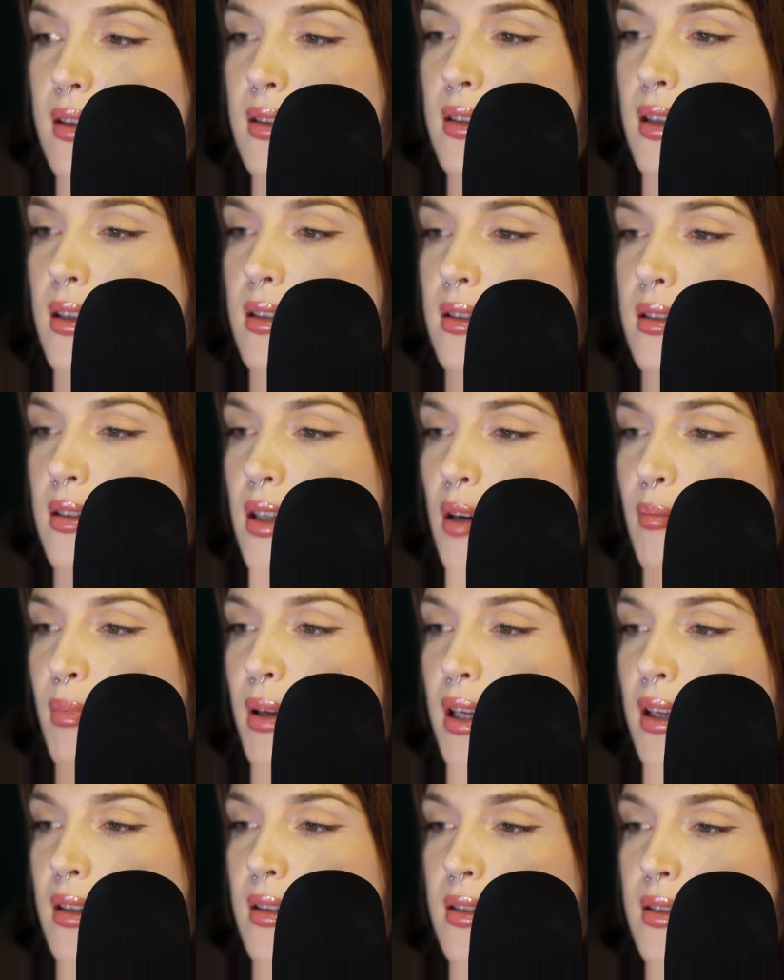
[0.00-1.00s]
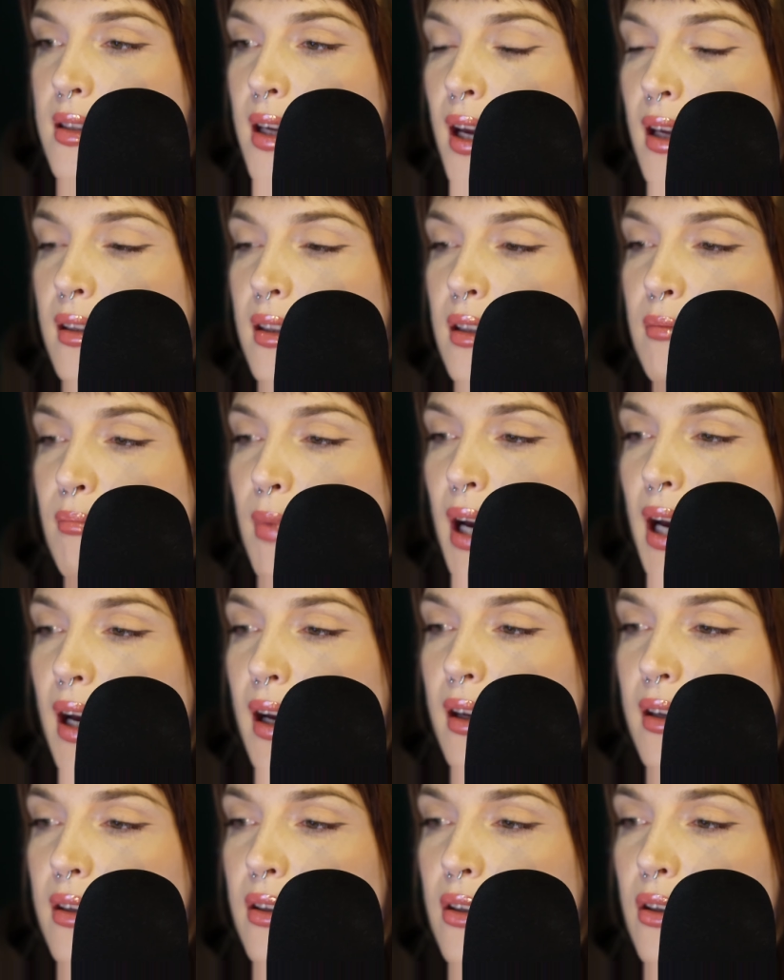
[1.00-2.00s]
a stubby, silent
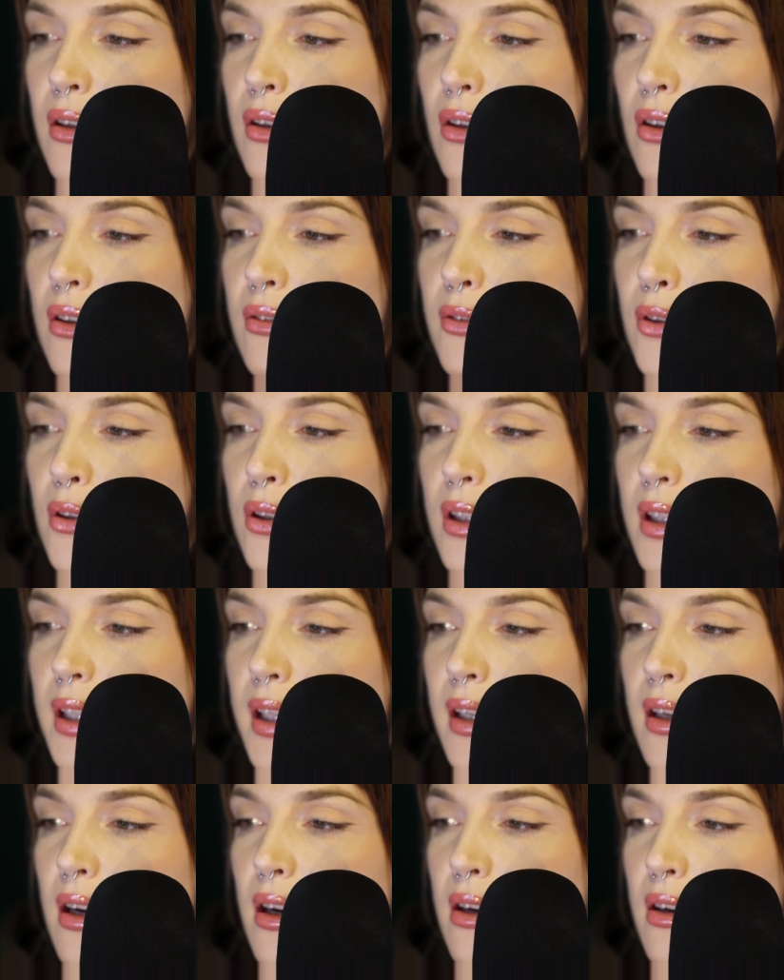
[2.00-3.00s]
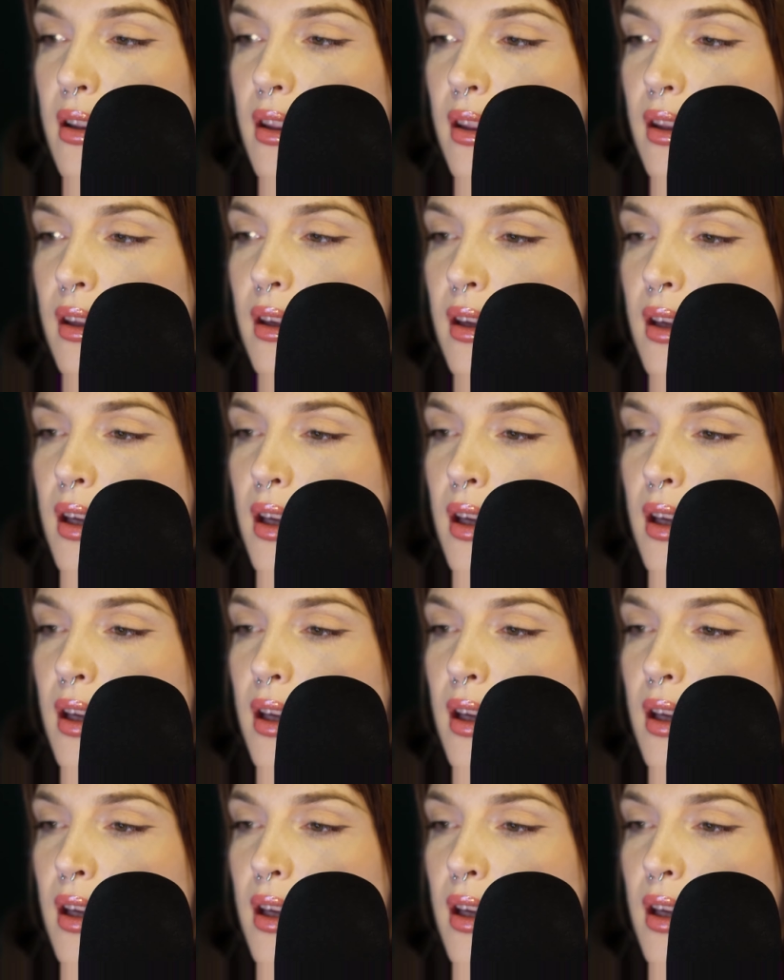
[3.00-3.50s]
man of goodly girth,